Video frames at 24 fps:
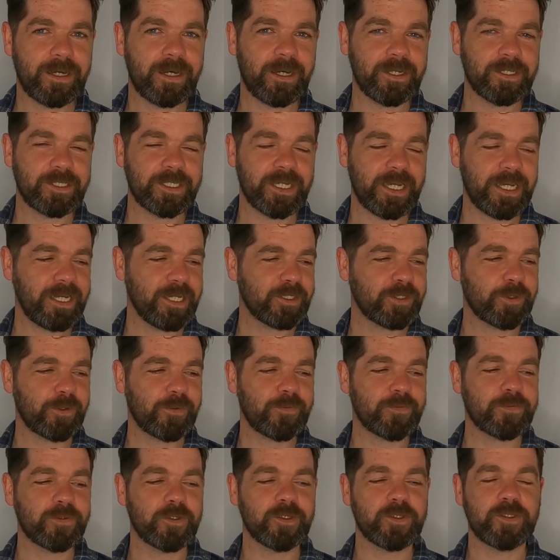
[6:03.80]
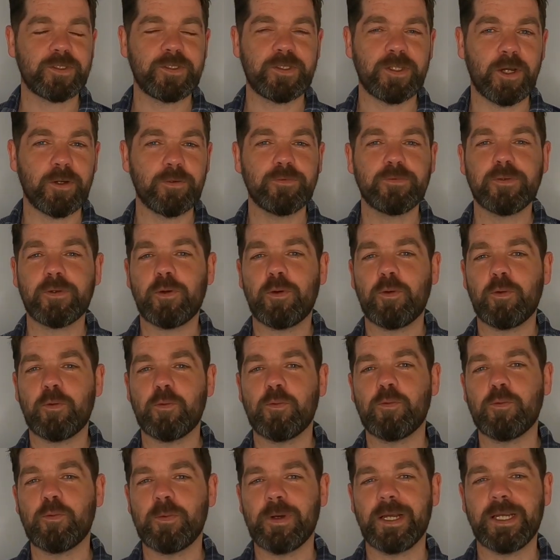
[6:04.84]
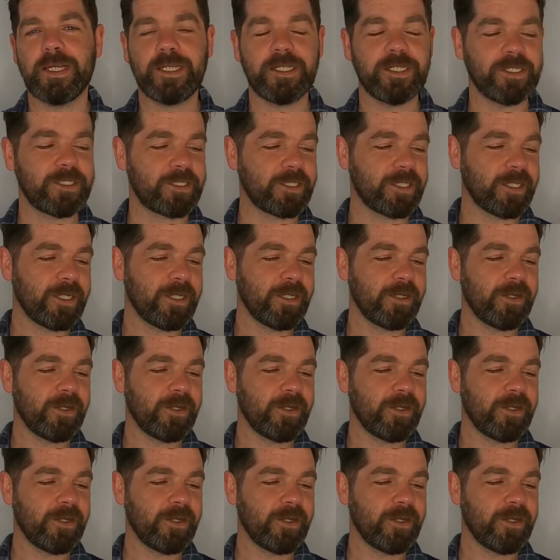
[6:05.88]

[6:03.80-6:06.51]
us airsofters don't always